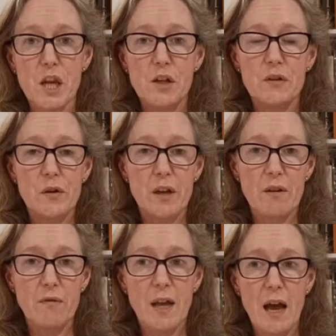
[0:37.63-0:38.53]
So
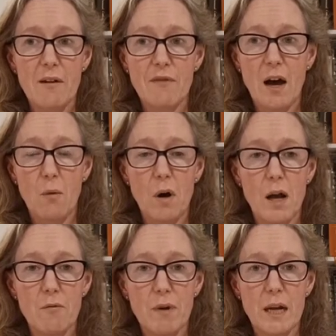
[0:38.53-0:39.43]
if we have our
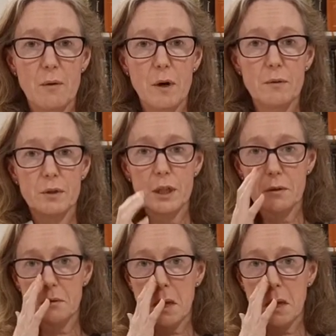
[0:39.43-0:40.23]
wine really well chilled,